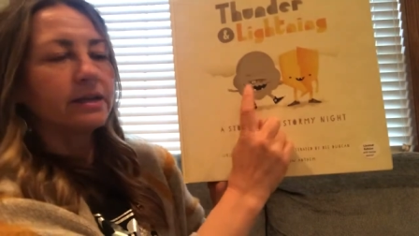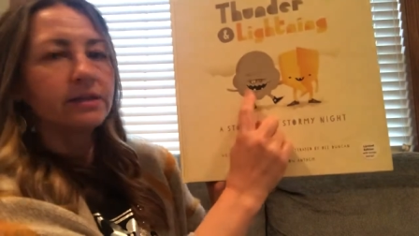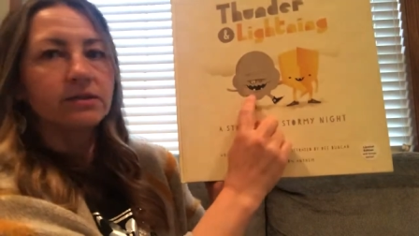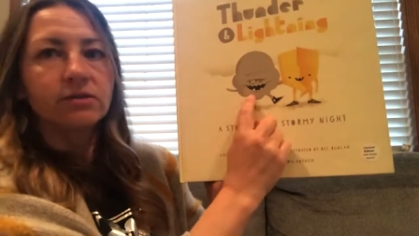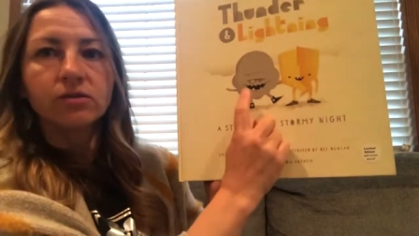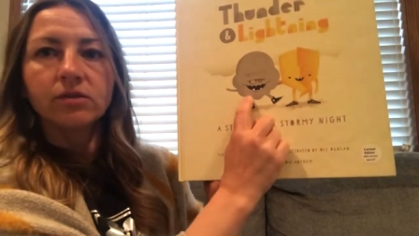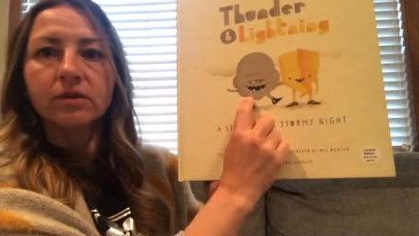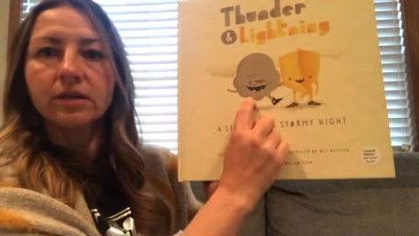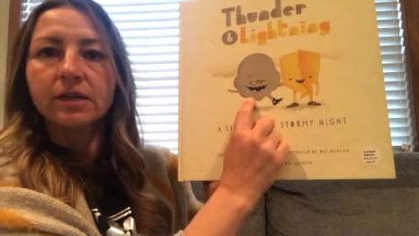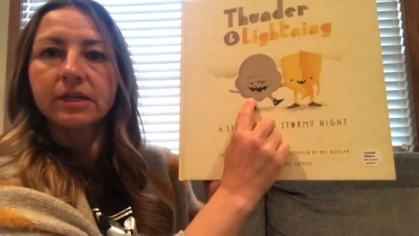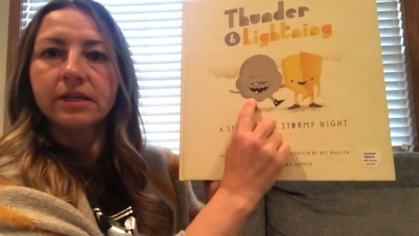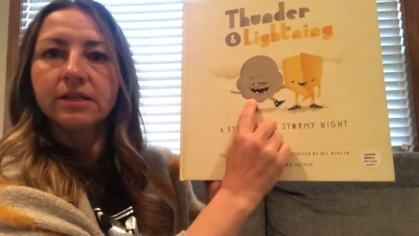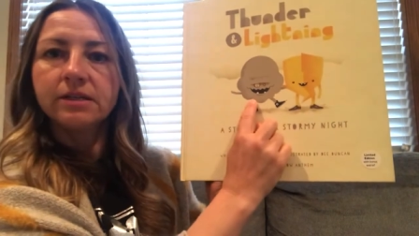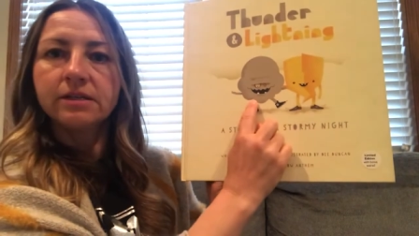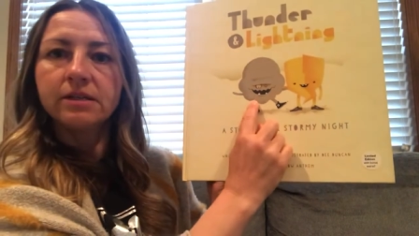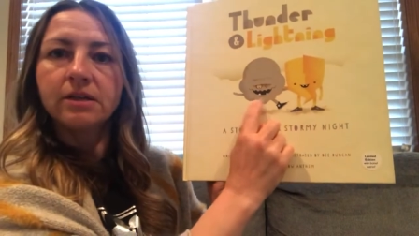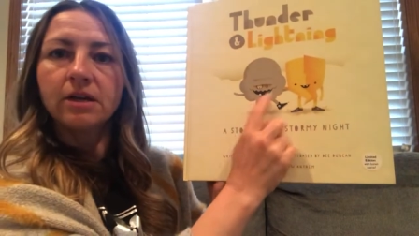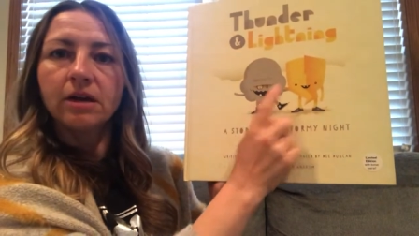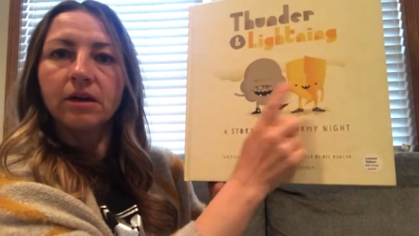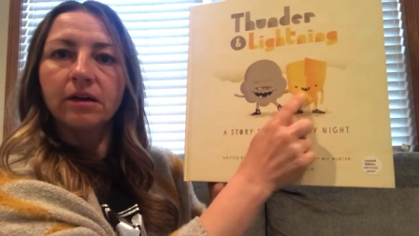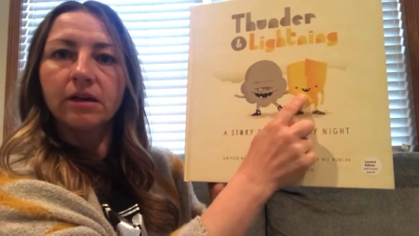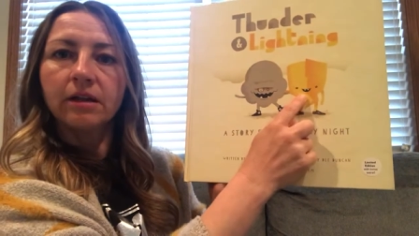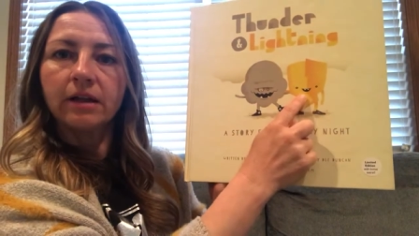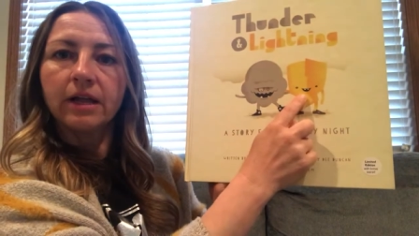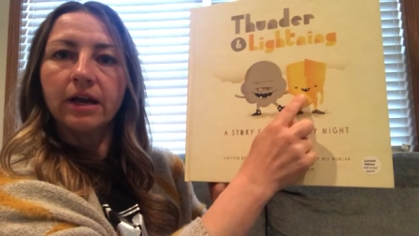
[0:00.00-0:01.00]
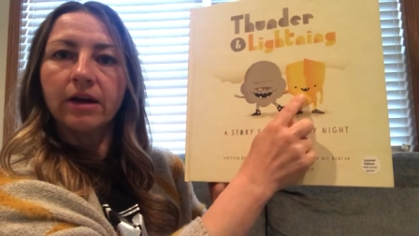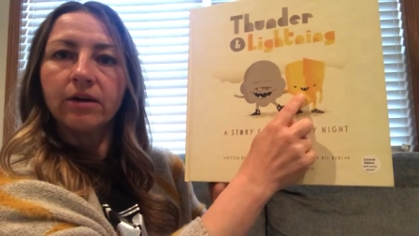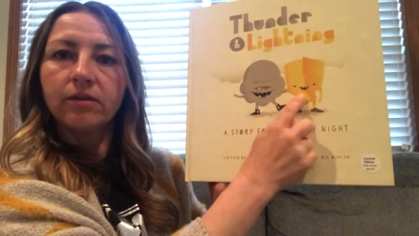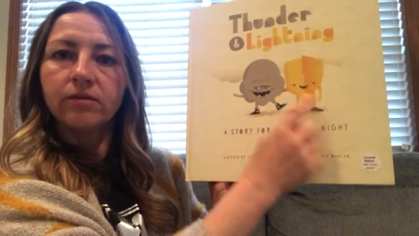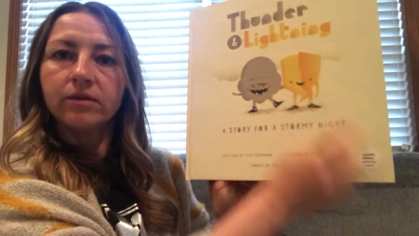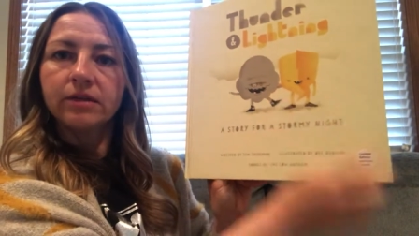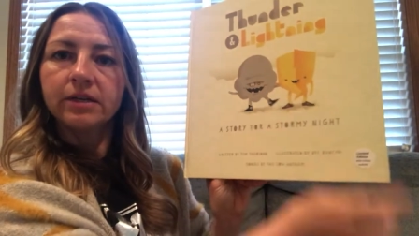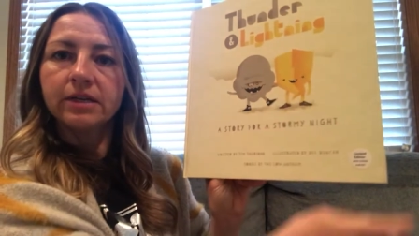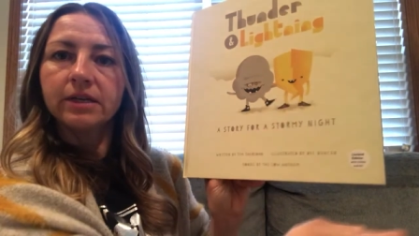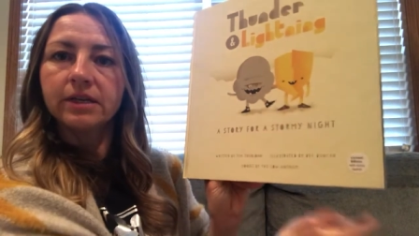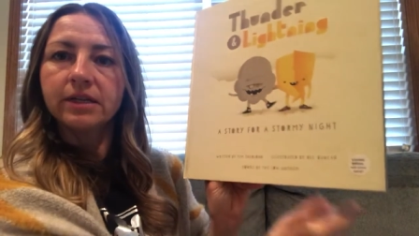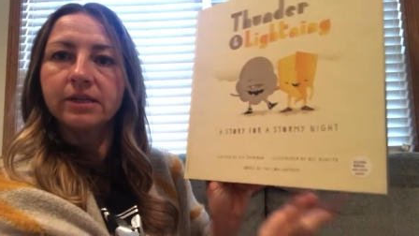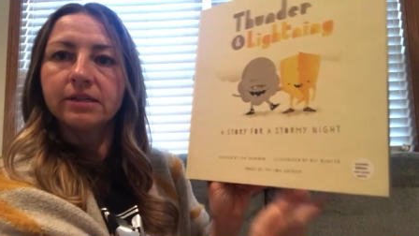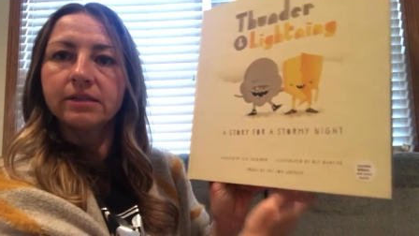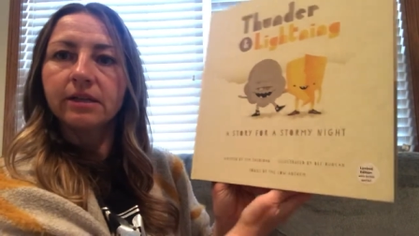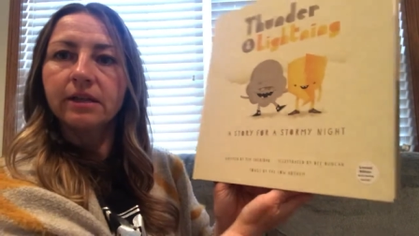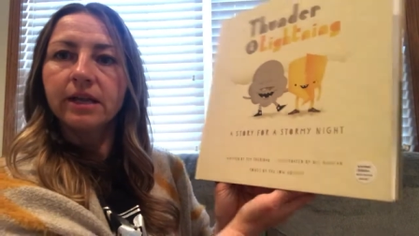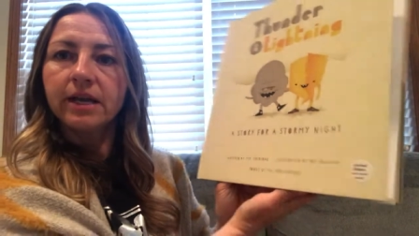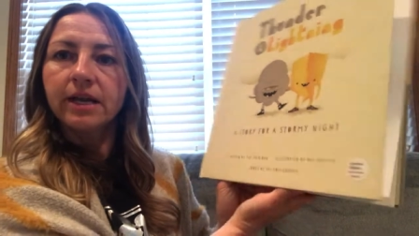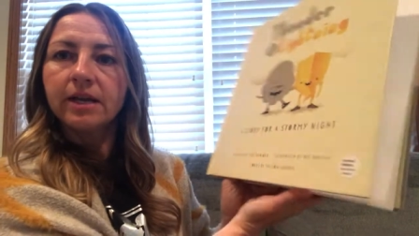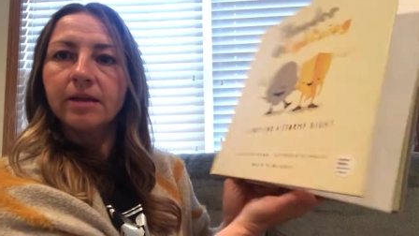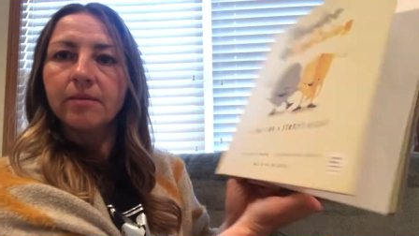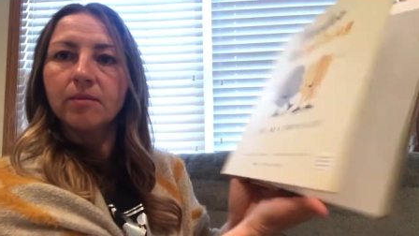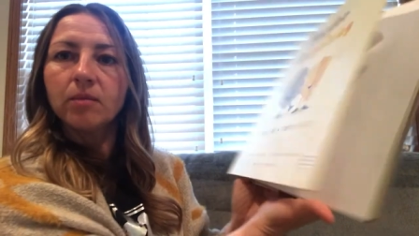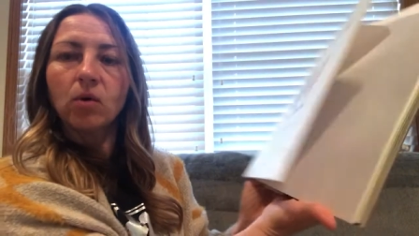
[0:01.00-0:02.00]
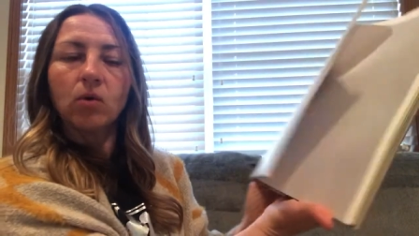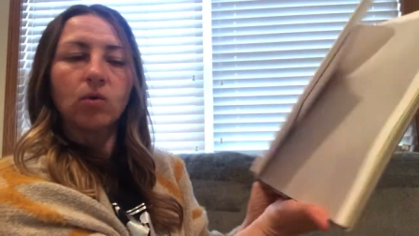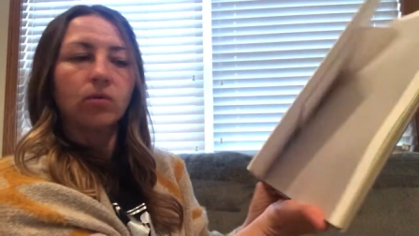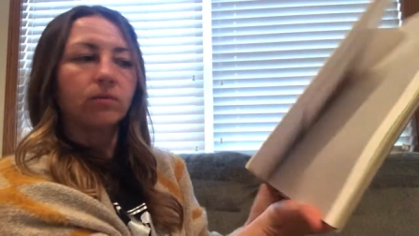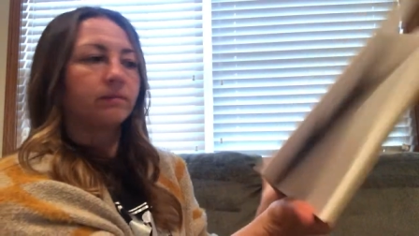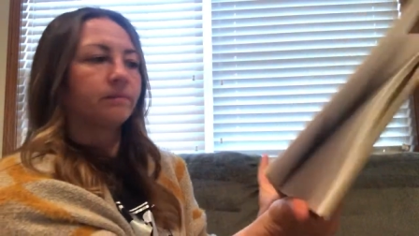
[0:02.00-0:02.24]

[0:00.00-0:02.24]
So look at, he's a dark cloud and he's a lightning bolt.